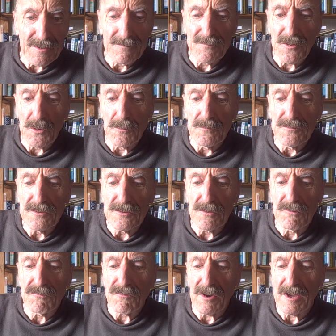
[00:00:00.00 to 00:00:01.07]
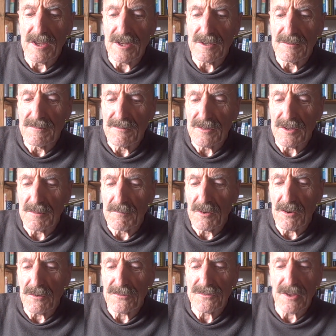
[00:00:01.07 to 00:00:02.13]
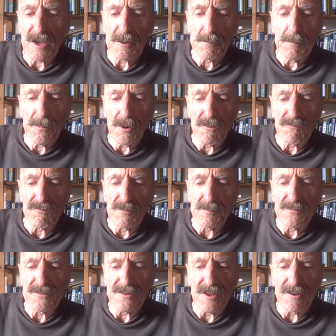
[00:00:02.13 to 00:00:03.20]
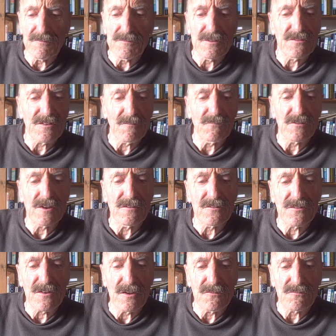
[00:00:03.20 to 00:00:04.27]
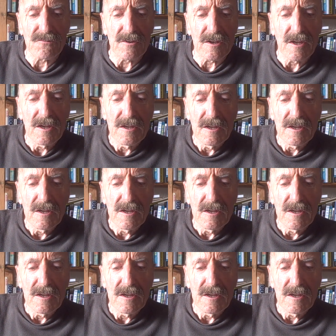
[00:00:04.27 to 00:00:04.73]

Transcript: involves Ukraine, the Cossack pogroms there in the 17th century.